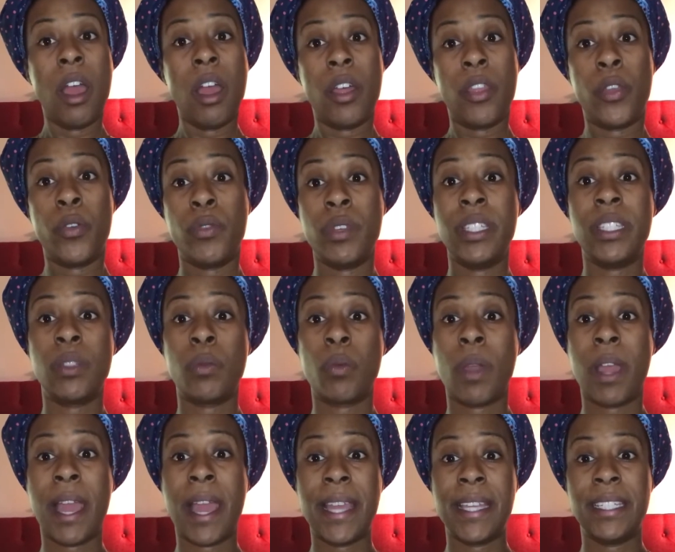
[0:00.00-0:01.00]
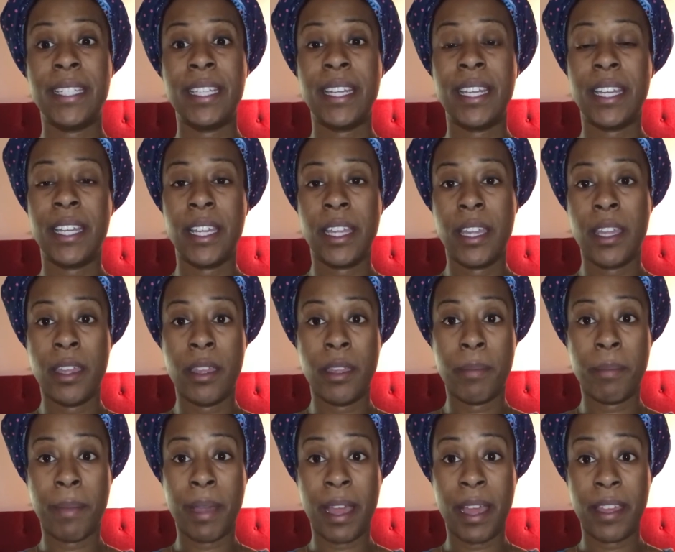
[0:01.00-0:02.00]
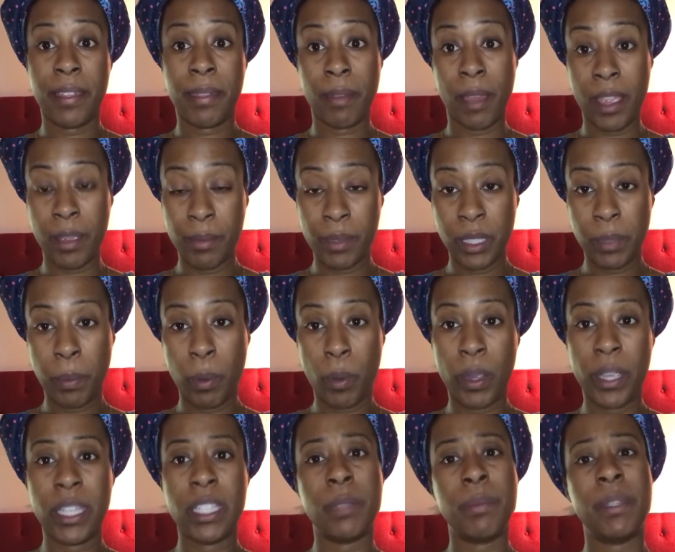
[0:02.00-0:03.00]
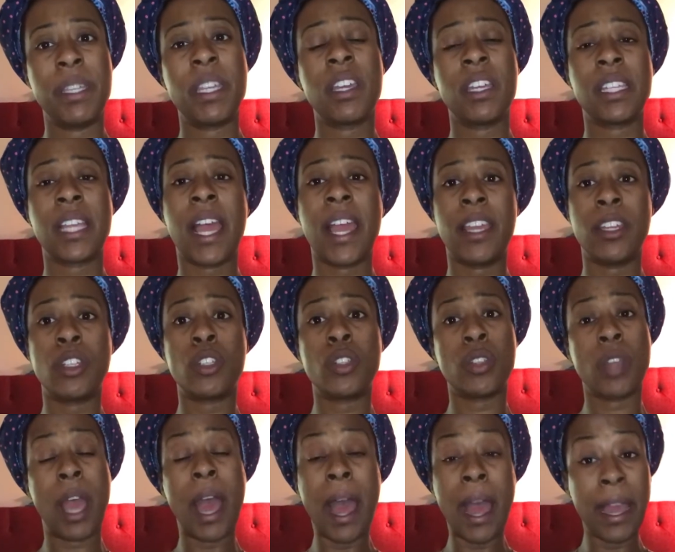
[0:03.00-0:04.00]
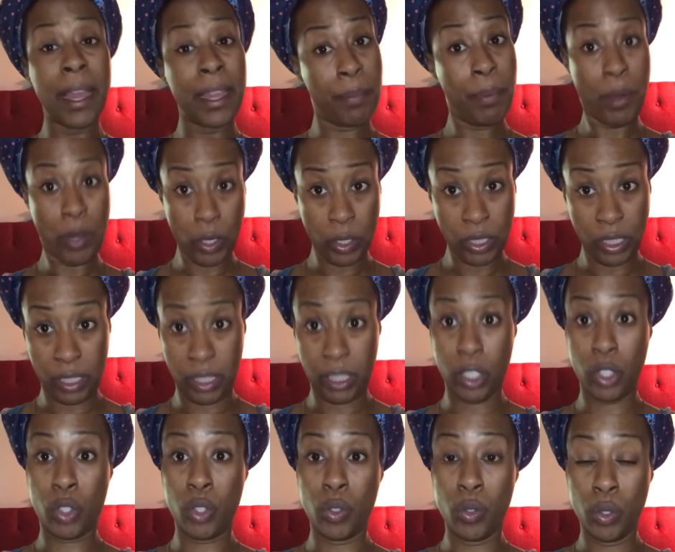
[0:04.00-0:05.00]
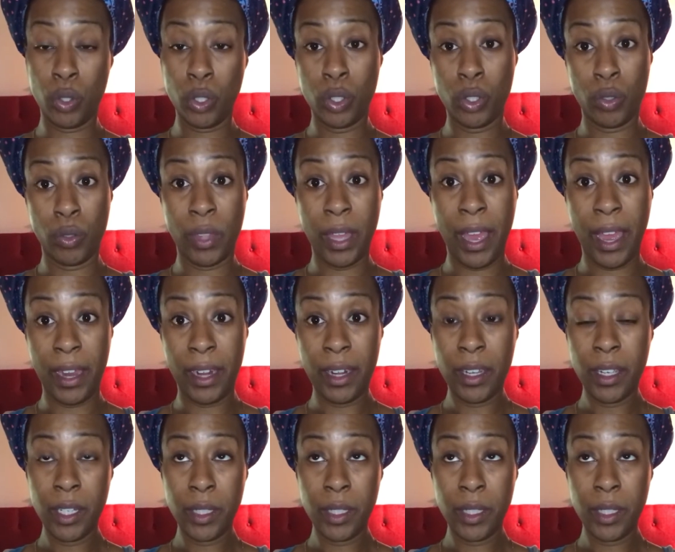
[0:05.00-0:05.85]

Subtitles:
The reason why I didn't hit my thymus point is because I personally choose to do that